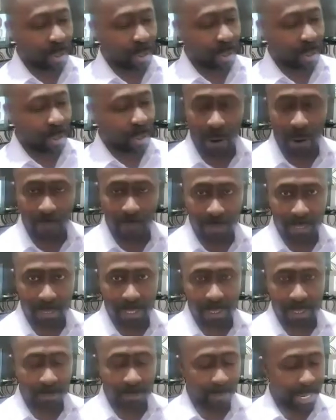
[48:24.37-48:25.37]

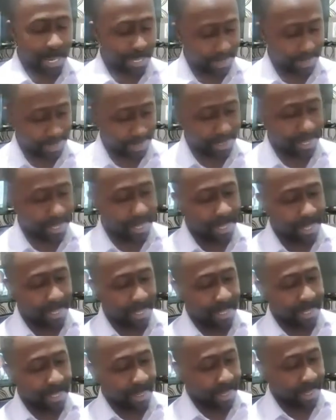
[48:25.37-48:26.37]
officer's mess.
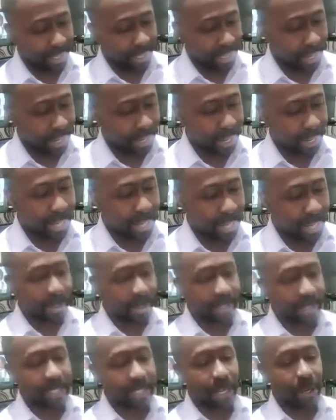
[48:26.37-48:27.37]
Okay, and the
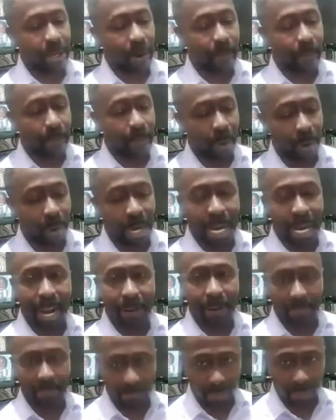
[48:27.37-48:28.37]
president don't broke
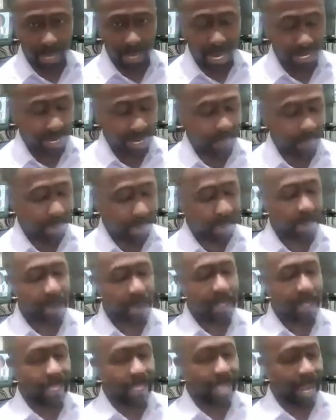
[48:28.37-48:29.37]
grounds for that, and we
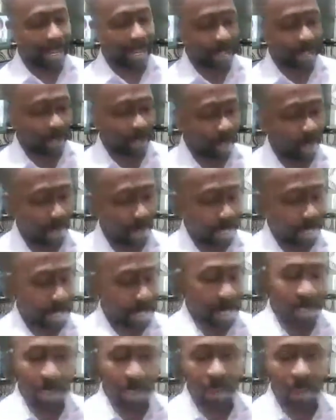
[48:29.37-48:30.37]
know that is going
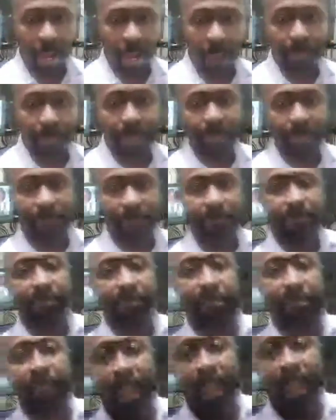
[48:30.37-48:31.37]
to happen.
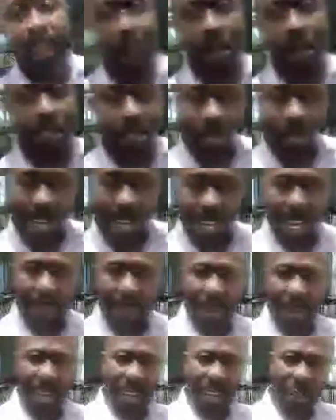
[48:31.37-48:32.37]
We also hear
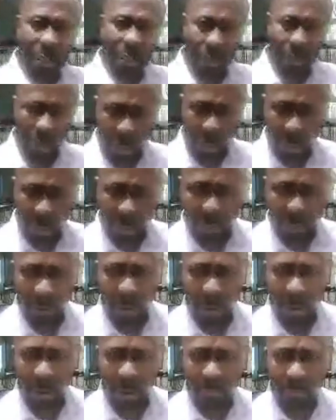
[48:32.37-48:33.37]
about the construction of
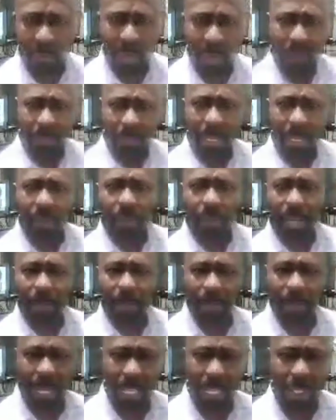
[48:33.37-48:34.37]
the Lunge
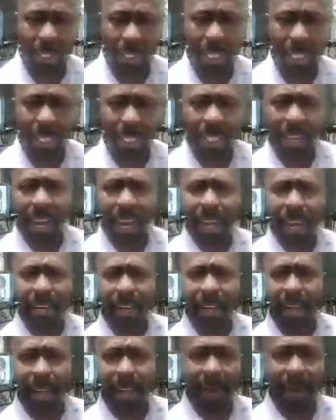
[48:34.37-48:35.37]
Bridge,
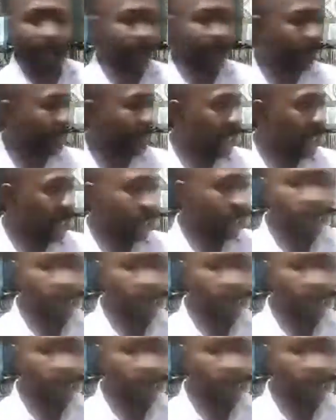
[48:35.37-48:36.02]
and we